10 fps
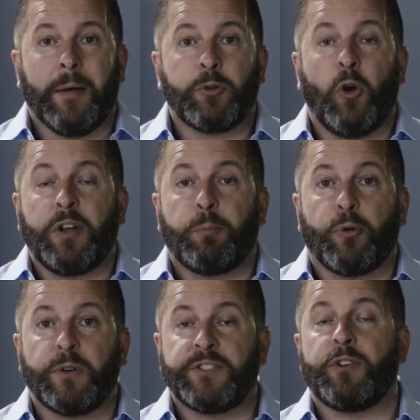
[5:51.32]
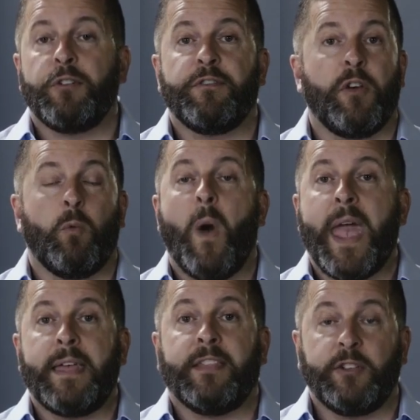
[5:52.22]
going to preserve the
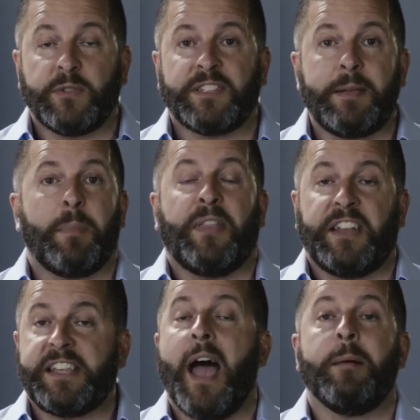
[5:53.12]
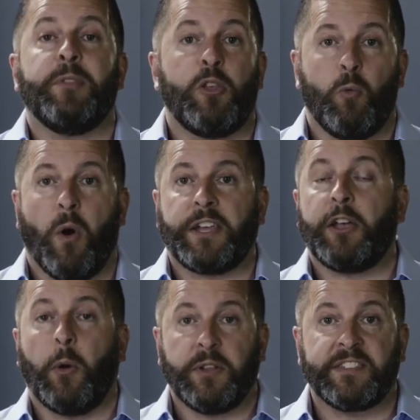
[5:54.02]
way that you sleep and the time that you want to
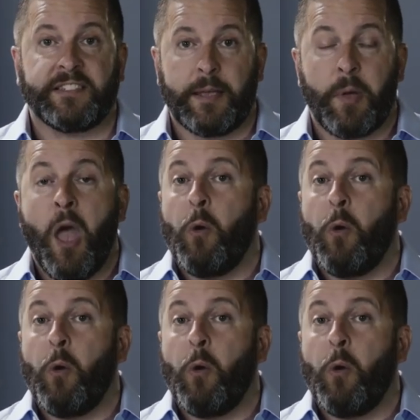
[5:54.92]
go to sleep.